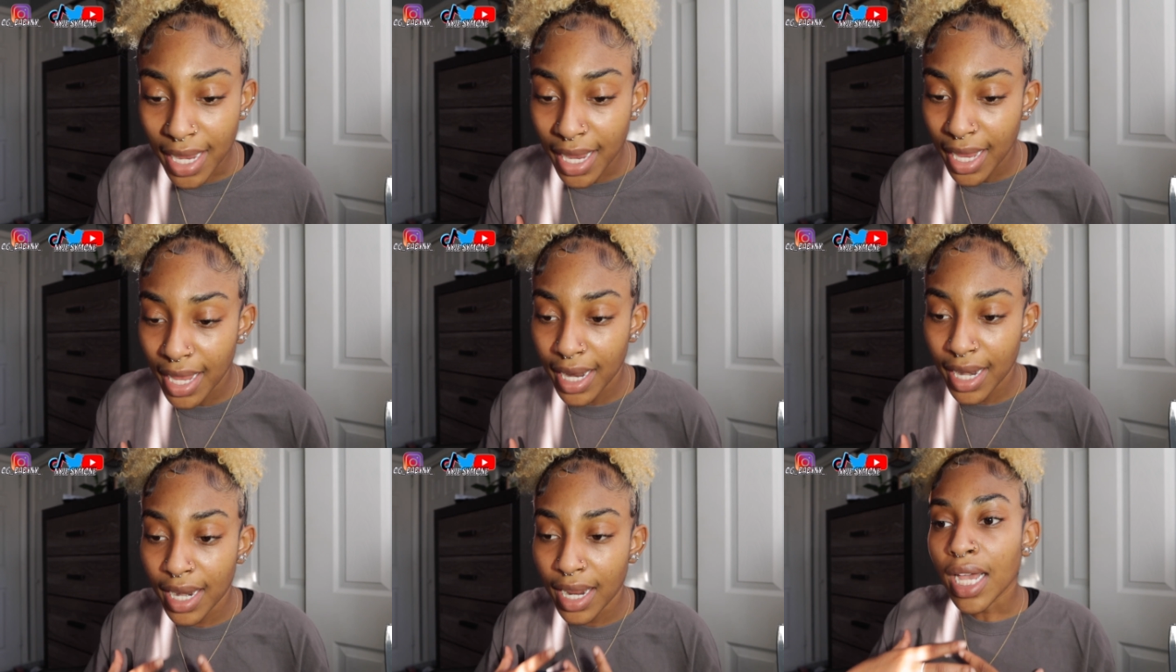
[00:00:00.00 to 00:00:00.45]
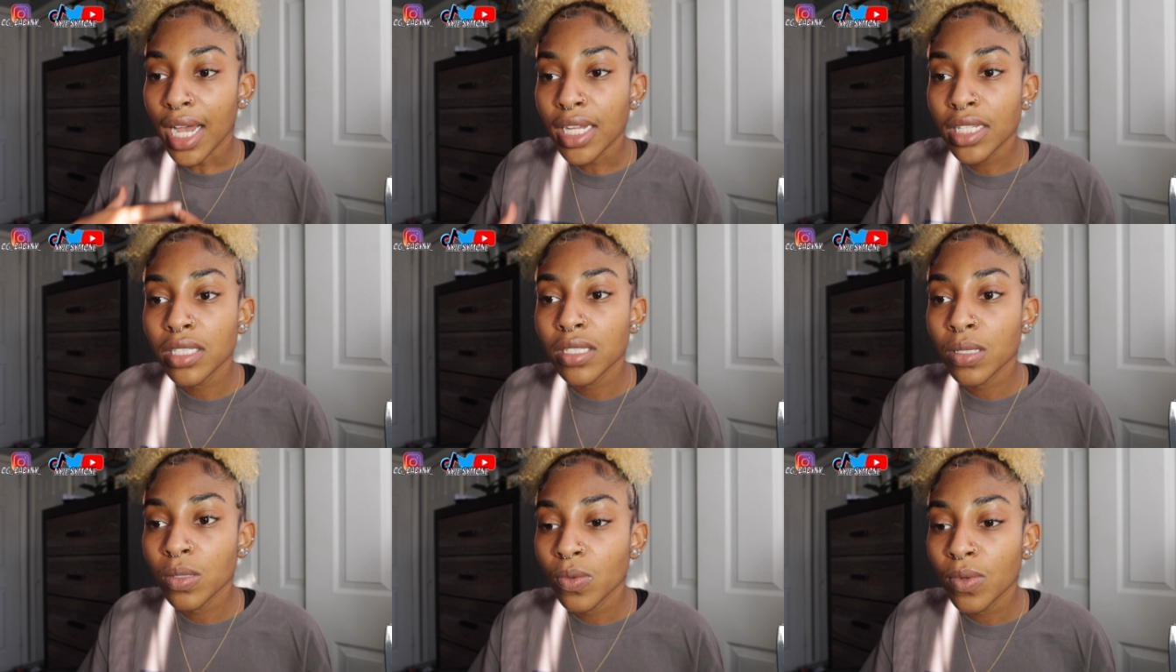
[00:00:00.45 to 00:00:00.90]
And
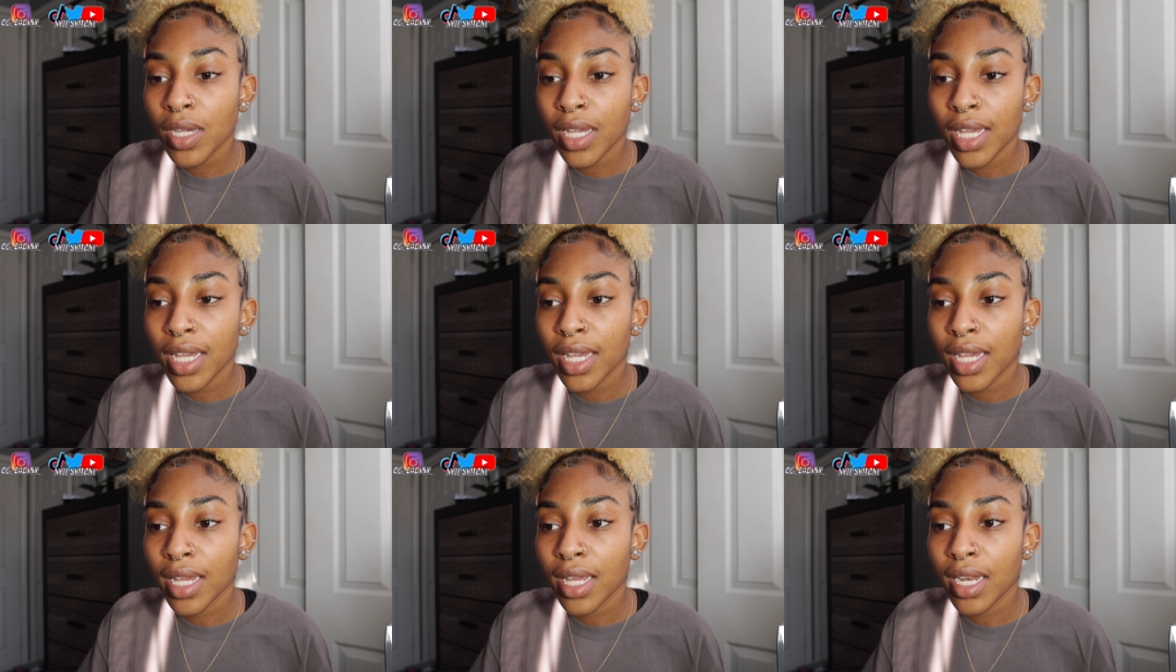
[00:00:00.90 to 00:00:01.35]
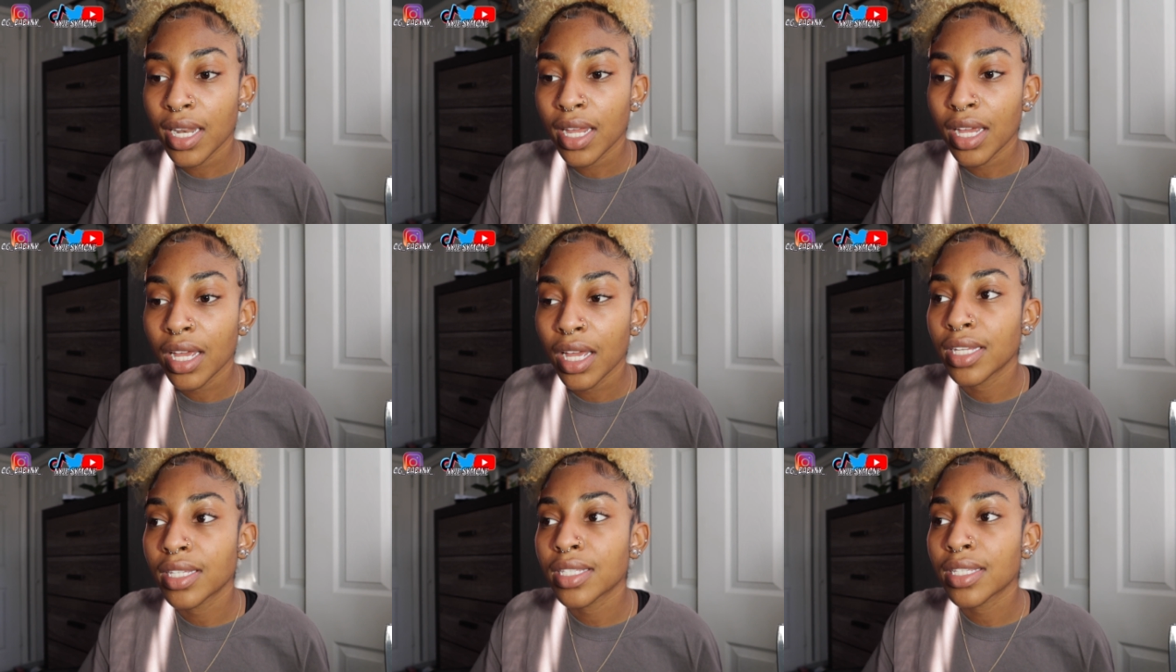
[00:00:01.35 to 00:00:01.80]
that's when
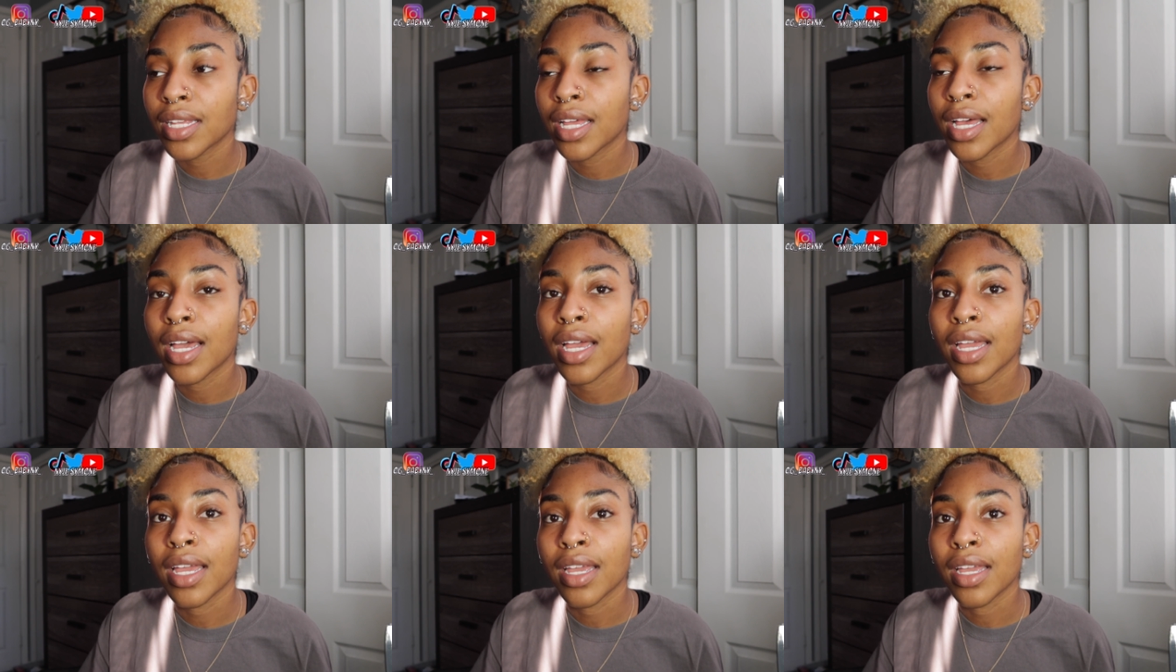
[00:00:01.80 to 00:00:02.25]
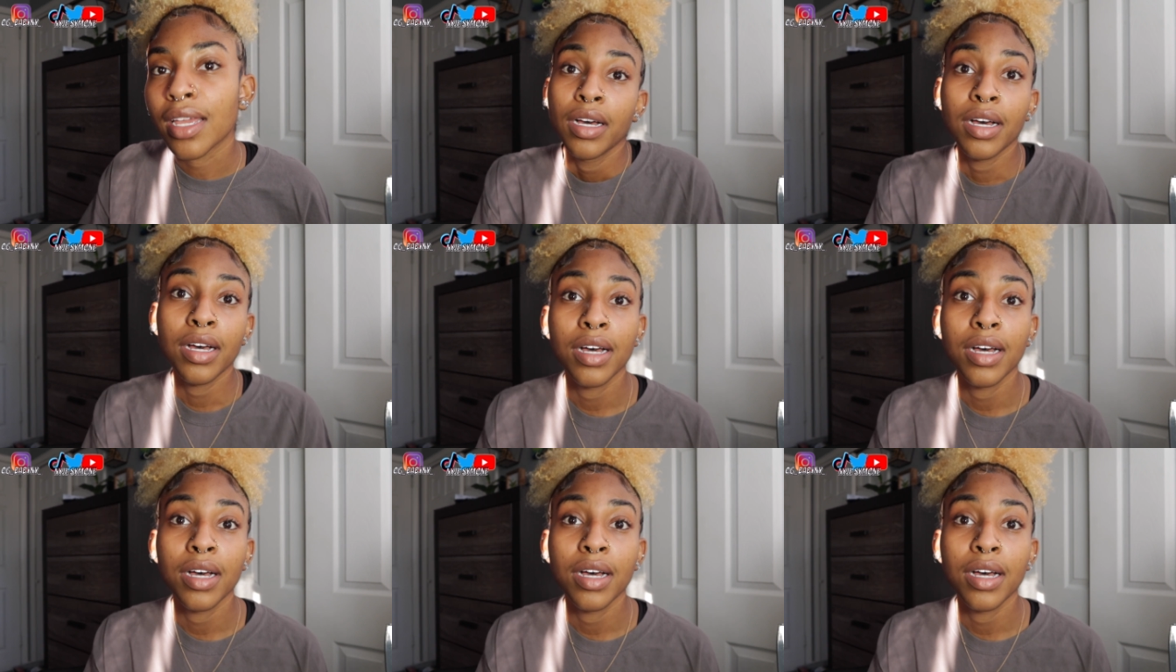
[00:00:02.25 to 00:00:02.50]
it's like,